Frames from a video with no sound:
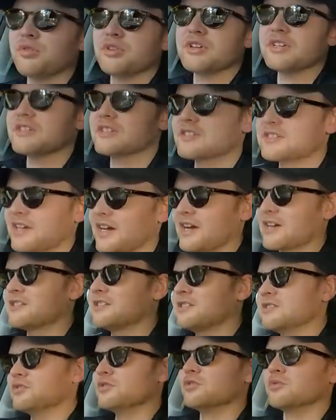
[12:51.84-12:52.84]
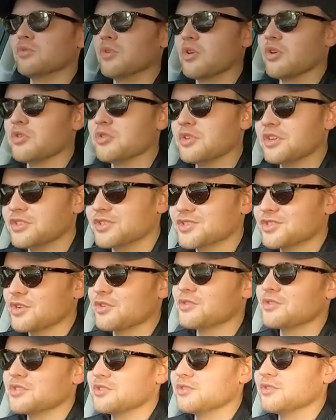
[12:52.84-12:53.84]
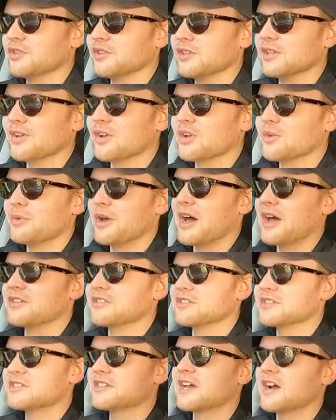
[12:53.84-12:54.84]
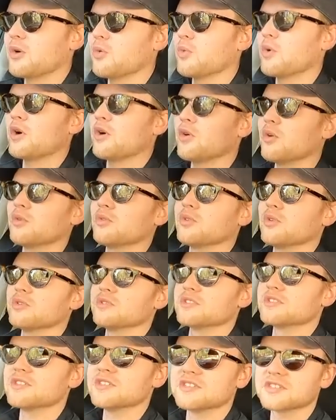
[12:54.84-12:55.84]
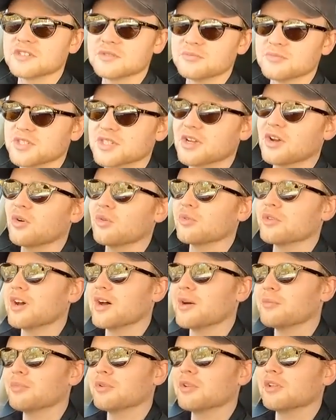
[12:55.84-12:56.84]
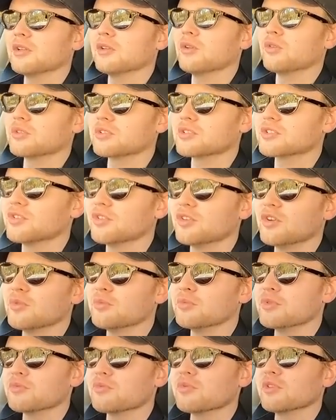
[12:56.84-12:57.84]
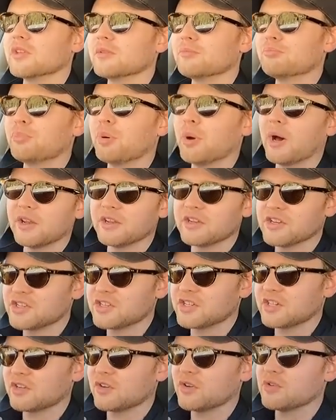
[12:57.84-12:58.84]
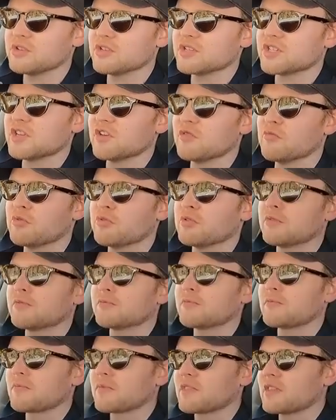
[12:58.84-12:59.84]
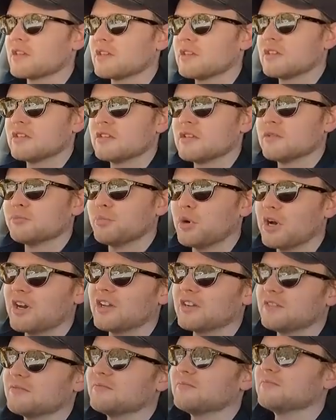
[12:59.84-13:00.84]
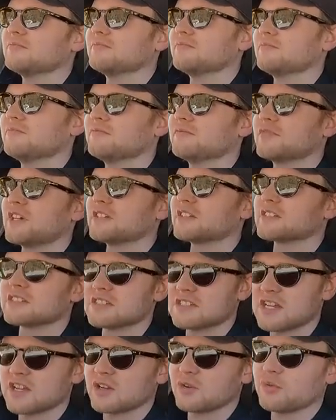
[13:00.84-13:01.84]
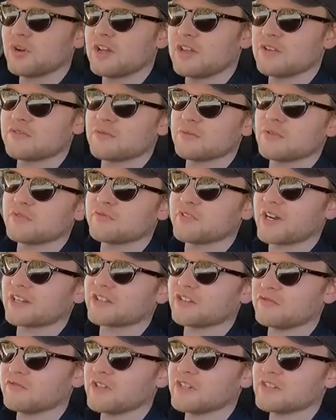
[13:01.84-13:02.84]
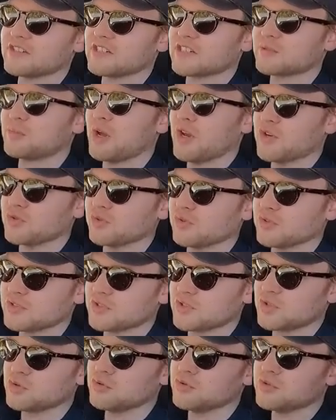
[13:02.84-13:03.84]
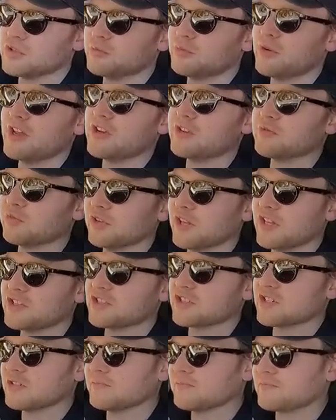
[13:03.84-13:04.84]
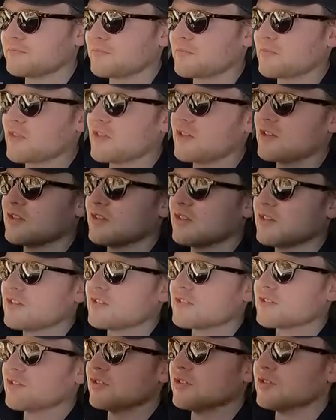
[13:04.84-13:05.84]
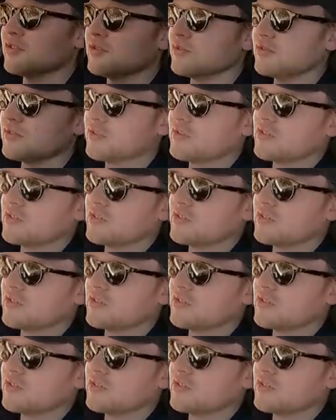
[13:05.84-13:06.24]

Prius taxis on the road, it shows you a lot about just how well those systems hold up long term with really punishing ownership. But that doesn't take away from the fact that V6 petrol is a good, dependable engine. So